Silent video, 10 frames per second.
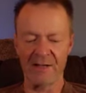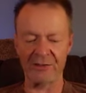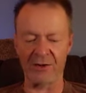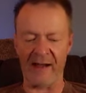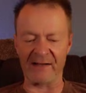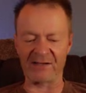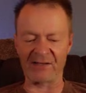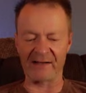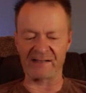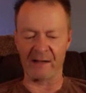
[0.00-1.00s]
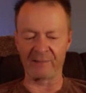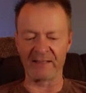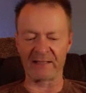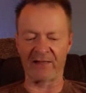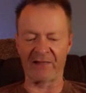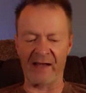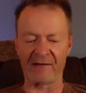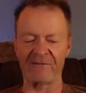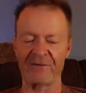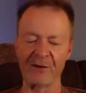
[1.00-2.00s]
To imagine that some little
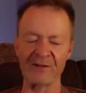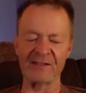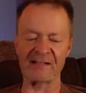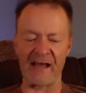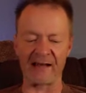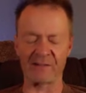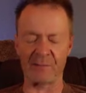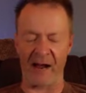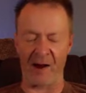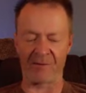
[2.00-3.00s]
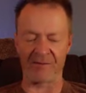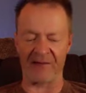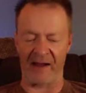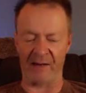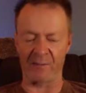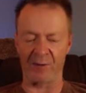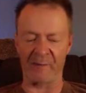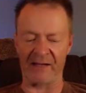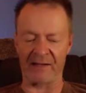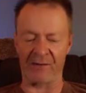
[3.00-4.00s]
thing, food, sex, power, fame, will
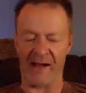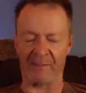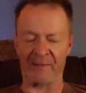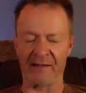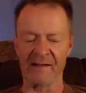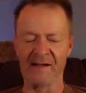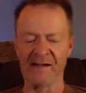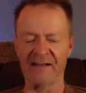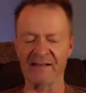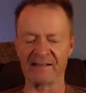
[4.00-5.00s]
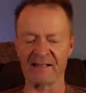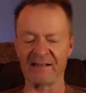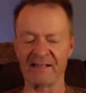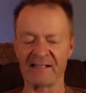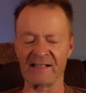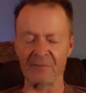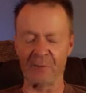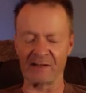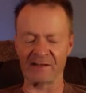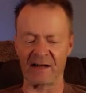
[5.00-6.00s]
make you happy is to deceive
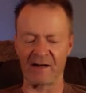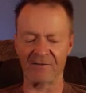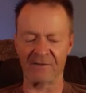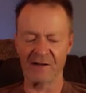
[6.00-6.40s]
oneself.